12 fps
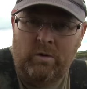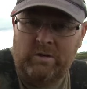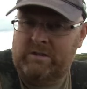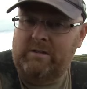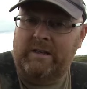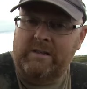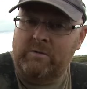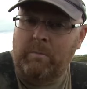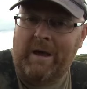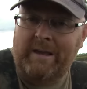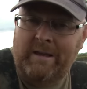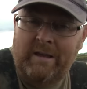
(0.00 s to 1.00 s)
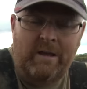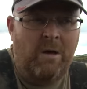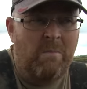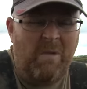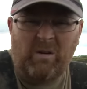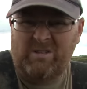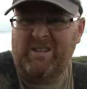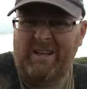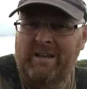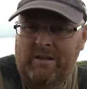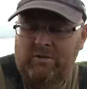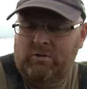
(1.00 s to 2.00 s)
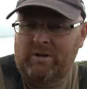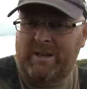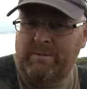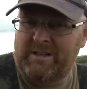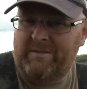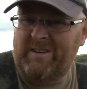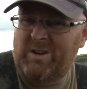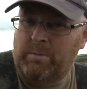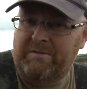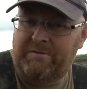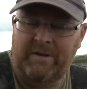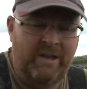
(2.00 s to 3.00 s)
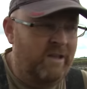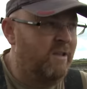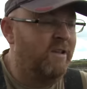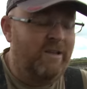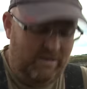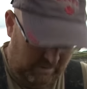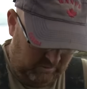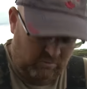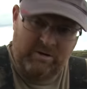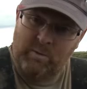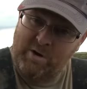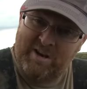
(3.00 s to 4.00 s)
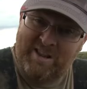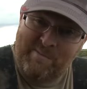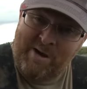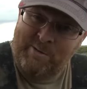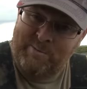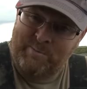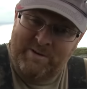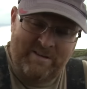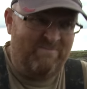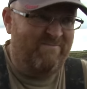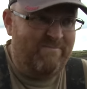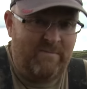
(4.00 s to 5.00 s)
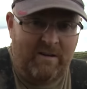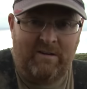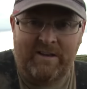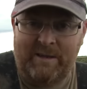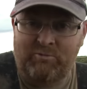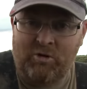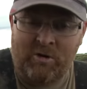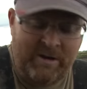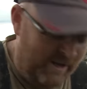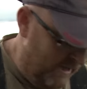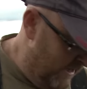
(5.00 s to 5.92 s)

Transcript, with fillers: likes to dig some bait, mostly try to keep myself a little bit fit. It's not really working at the moment, but I'll keep trying.